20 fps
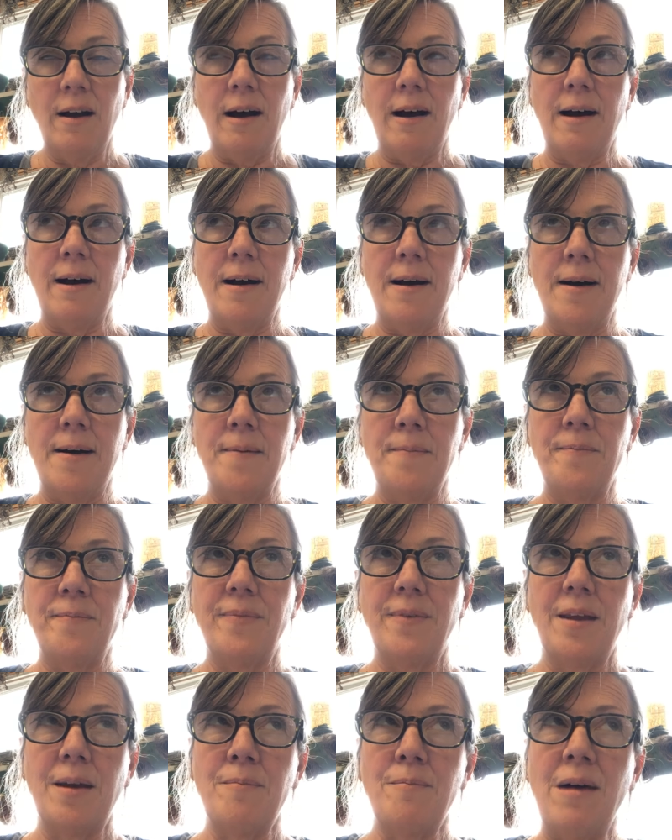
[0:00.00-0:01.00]

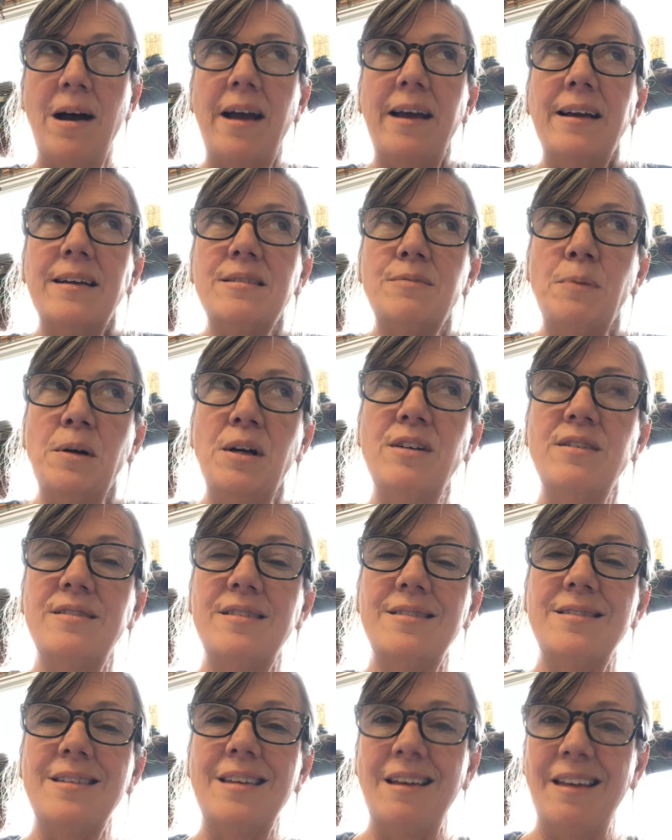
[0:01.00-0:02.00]
My experience
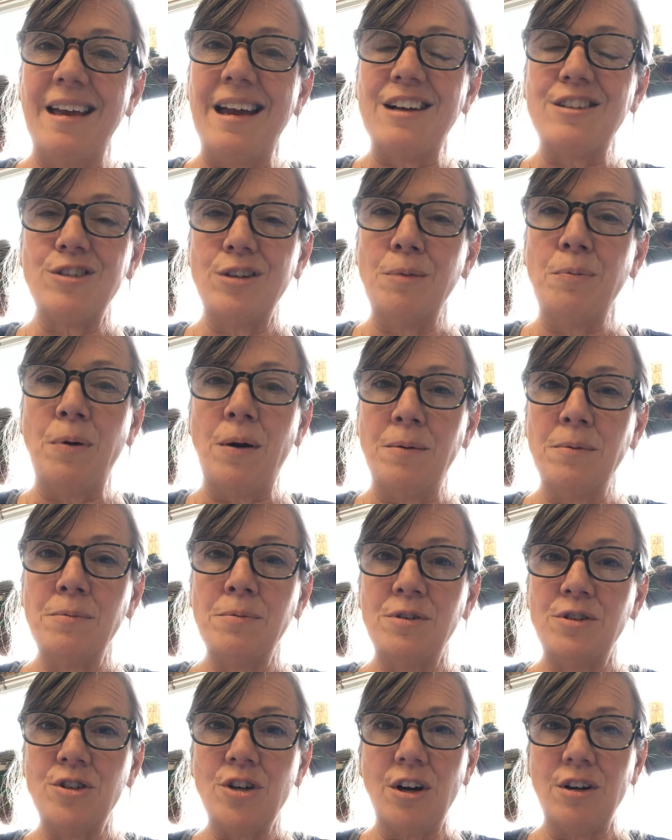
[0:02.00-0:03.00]
is they'll actually
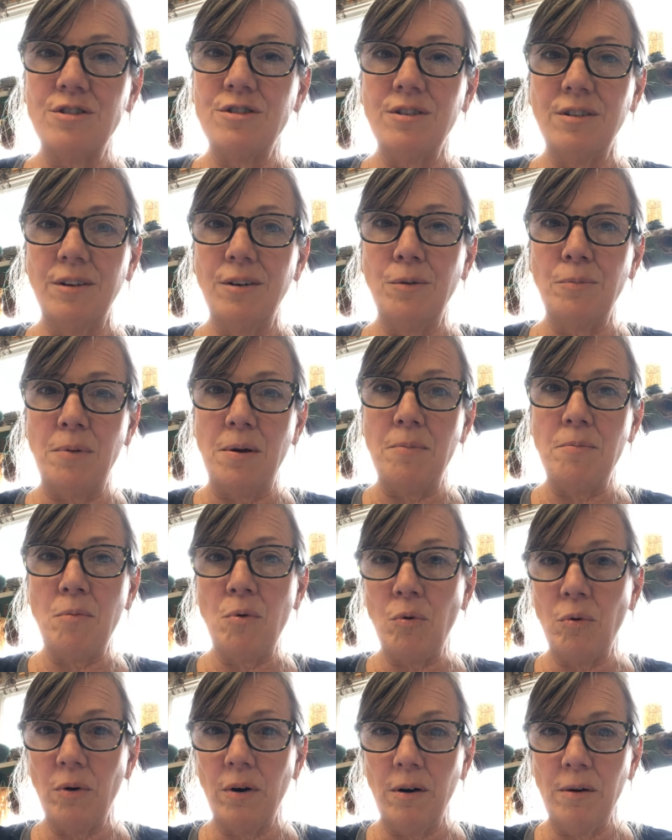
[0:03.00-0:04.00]
probably charge a little bit
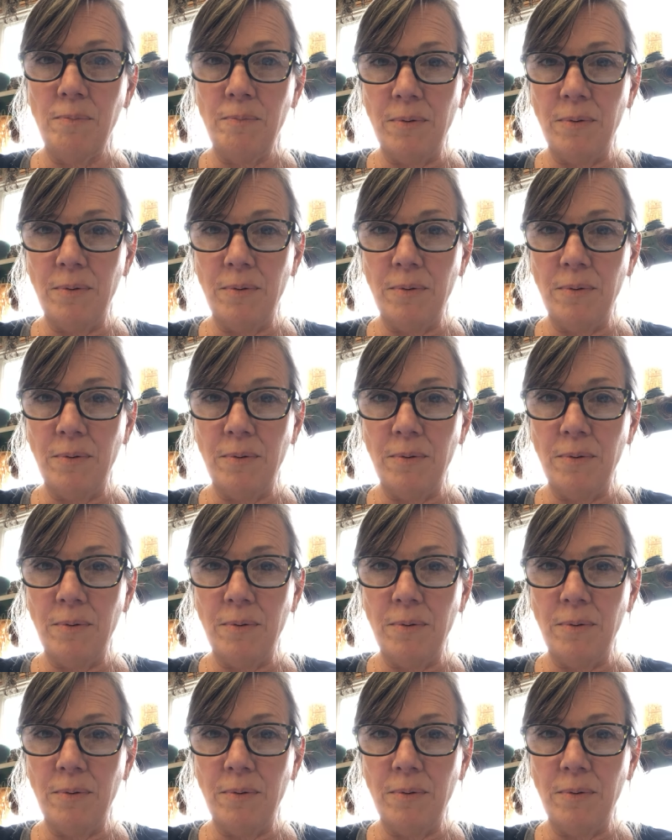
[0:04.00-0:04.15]
more,